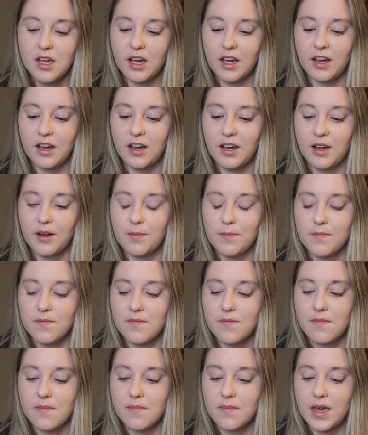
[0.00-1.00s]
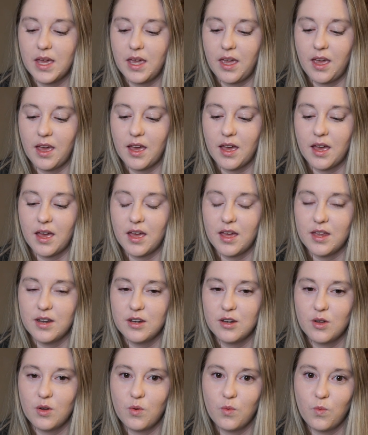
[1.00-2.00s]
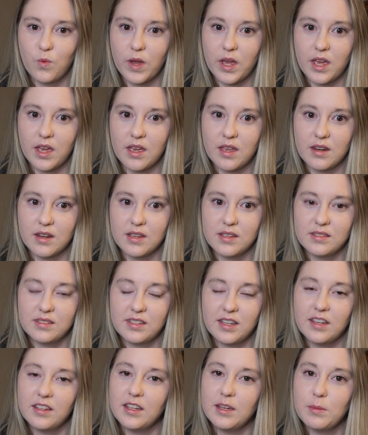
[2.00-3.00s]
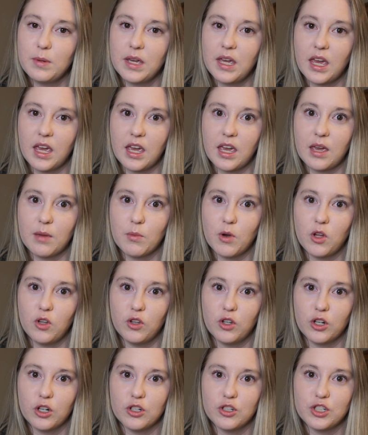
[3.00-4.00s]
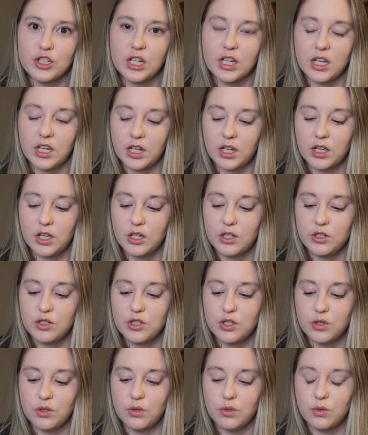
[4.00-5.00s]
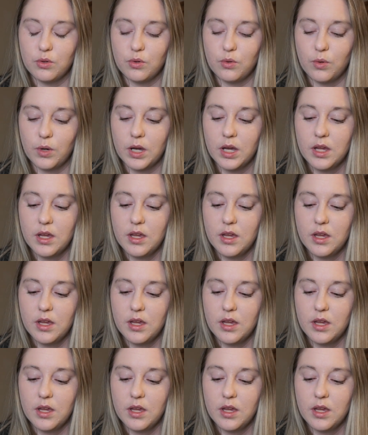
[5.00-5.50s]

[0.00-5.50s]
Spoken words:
And when Celie became allergic to